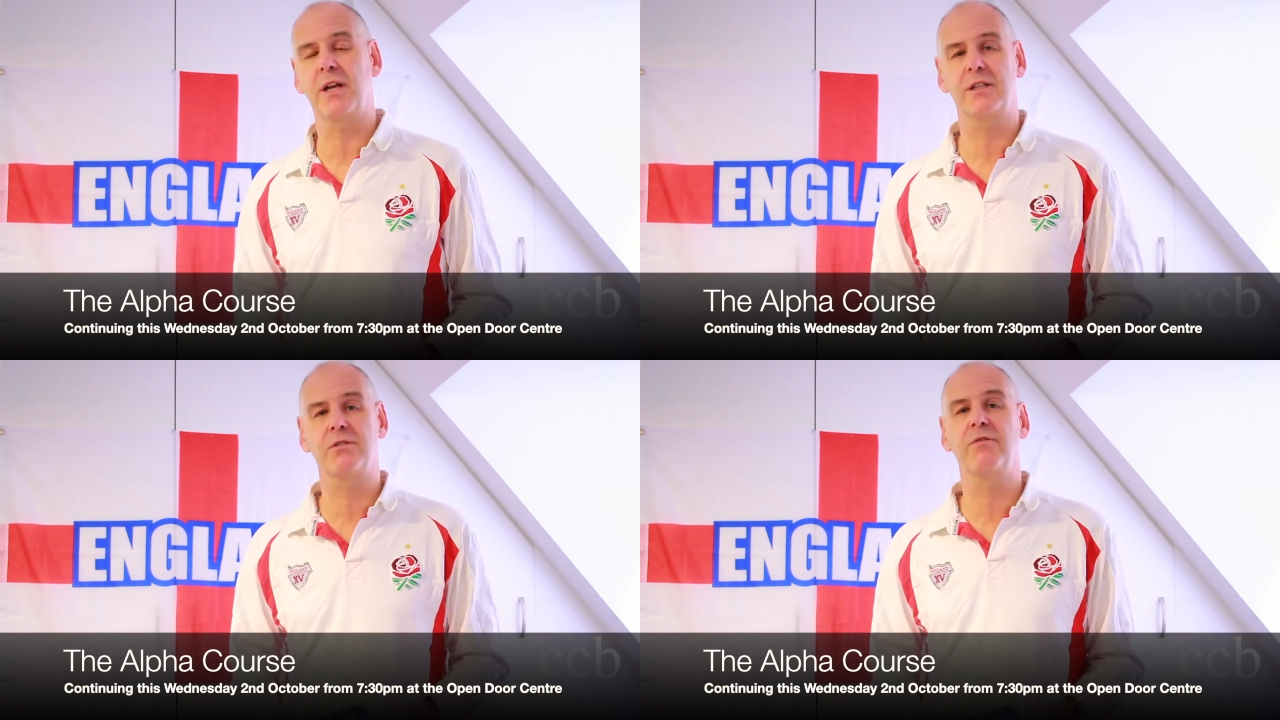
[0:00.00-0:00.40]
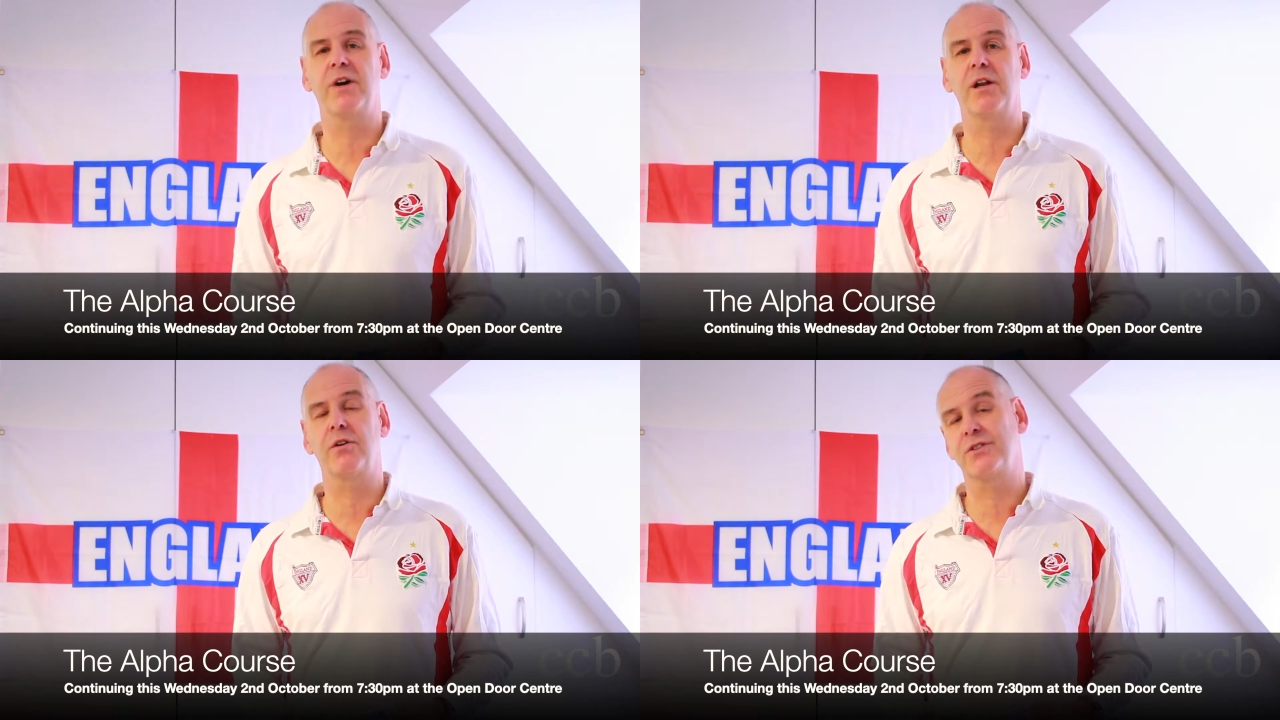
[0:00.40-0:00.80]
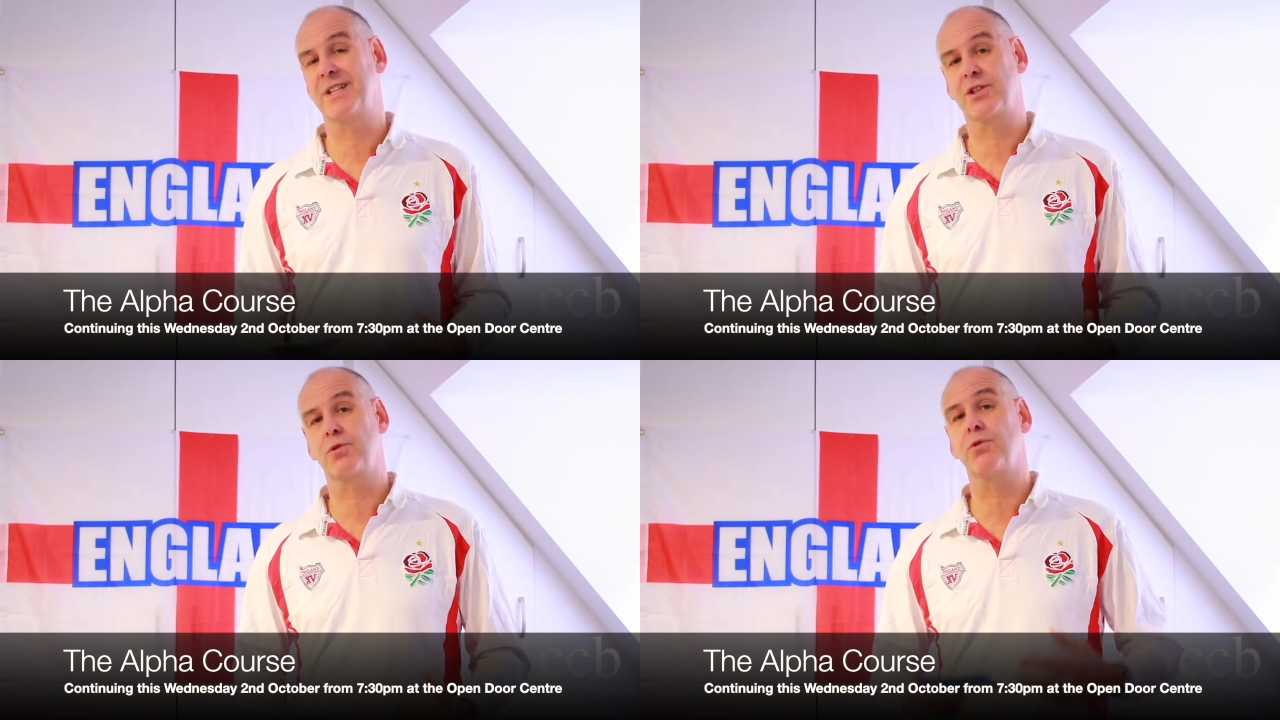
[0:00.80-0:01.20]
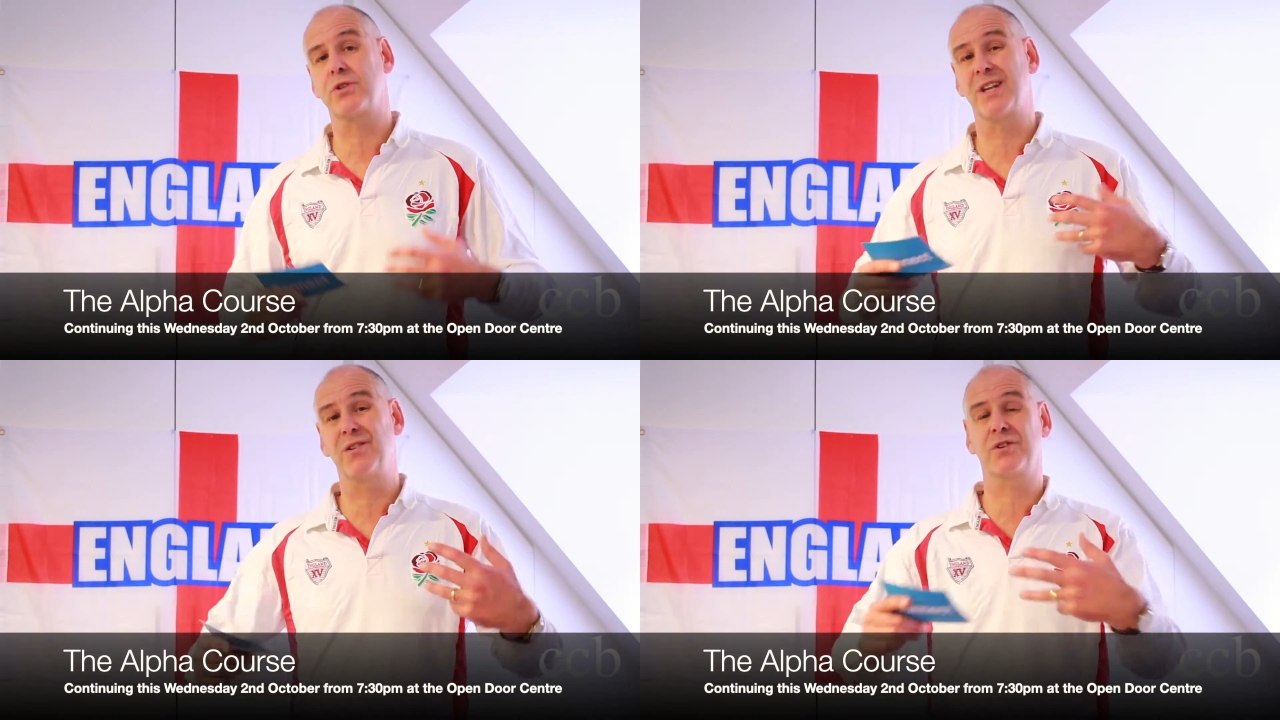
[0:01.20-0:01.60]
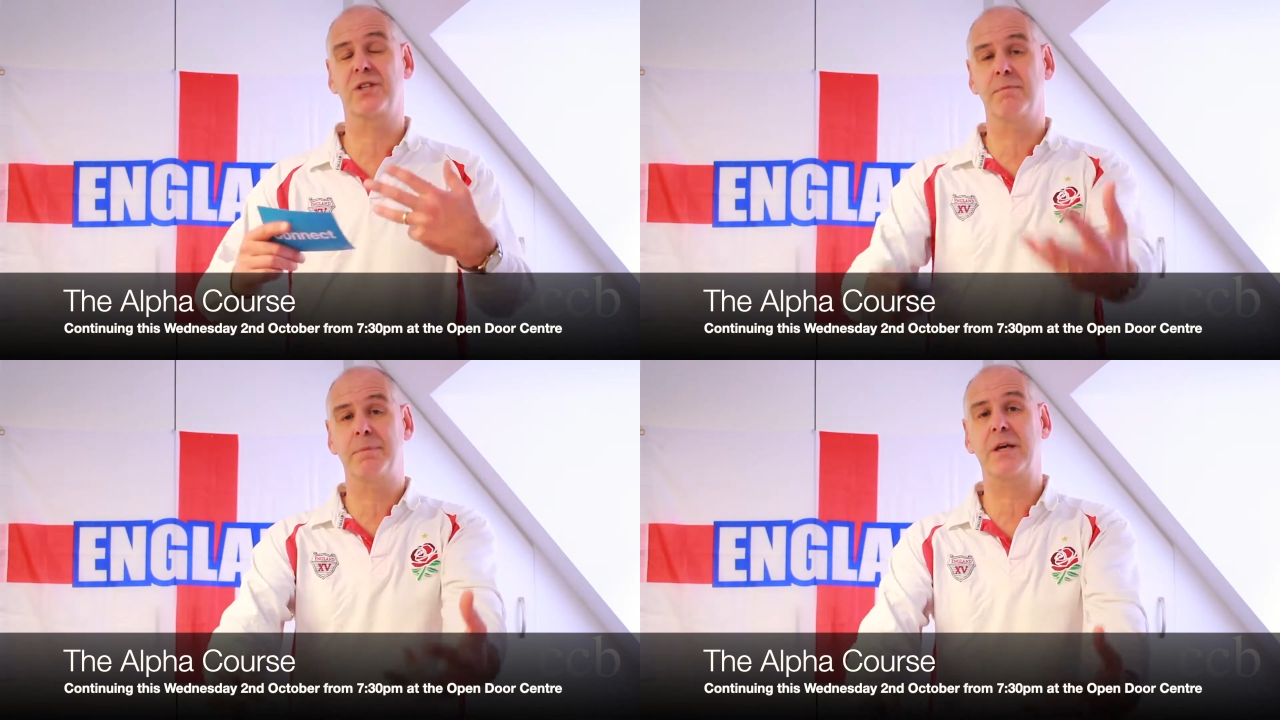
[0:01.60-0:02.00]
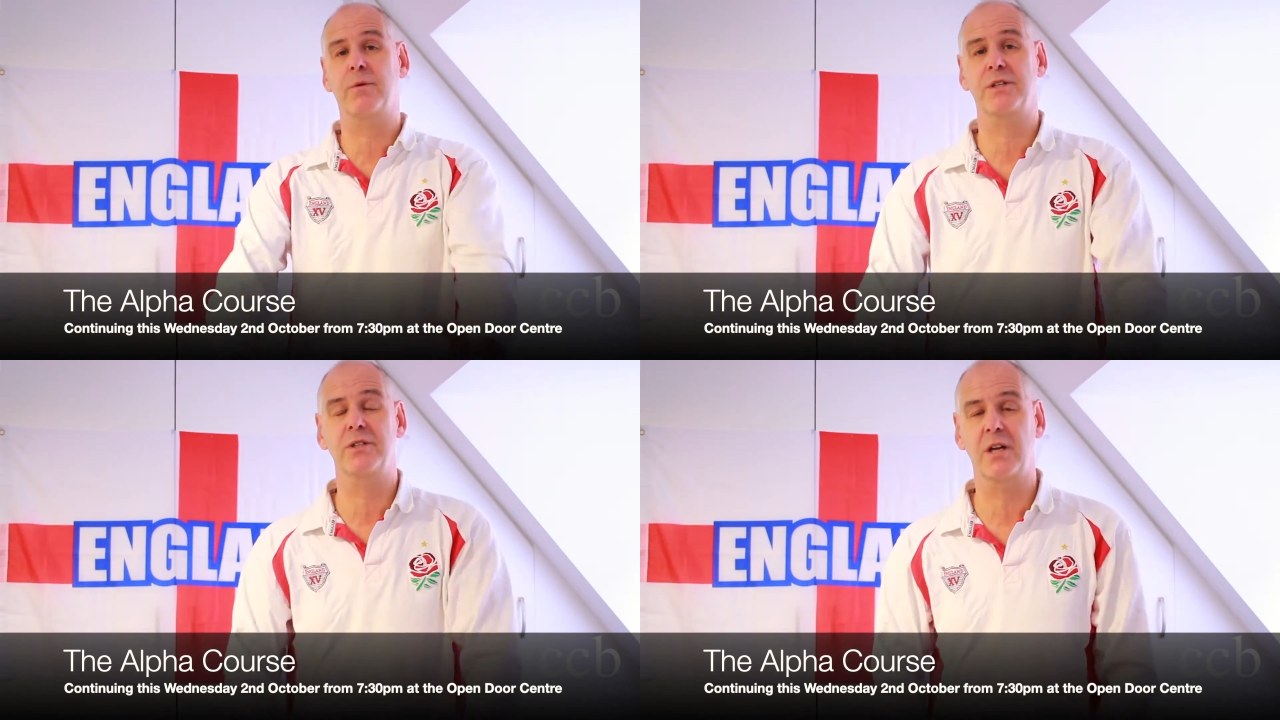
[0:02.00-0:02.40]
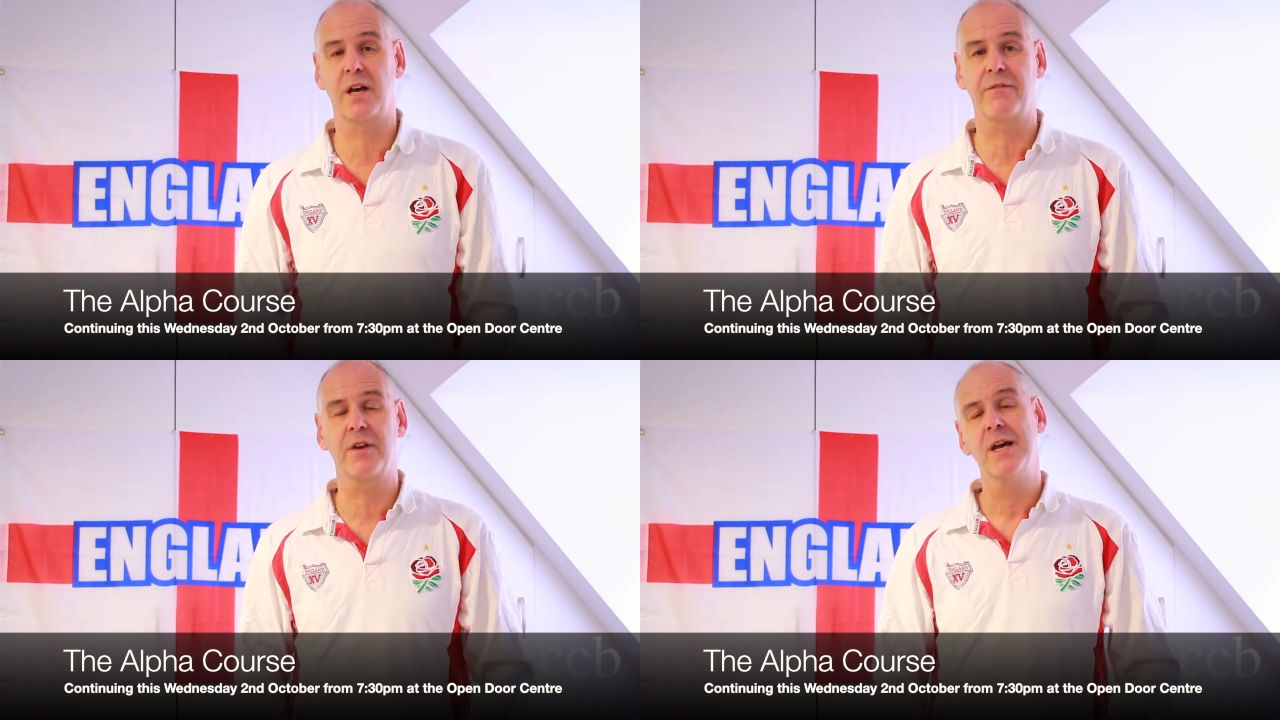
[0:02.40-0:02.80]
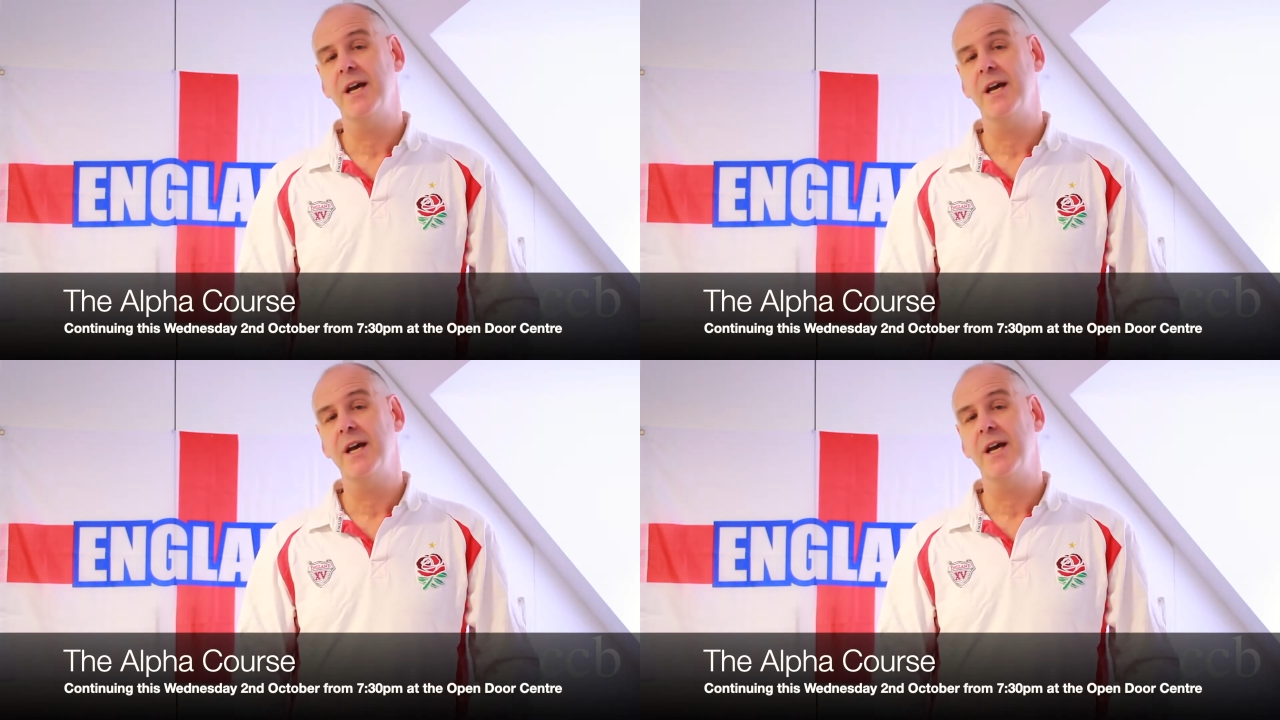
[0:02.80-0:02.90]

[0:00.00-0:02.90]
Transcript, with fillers: like to invite along to this course that looks at the big questions of life,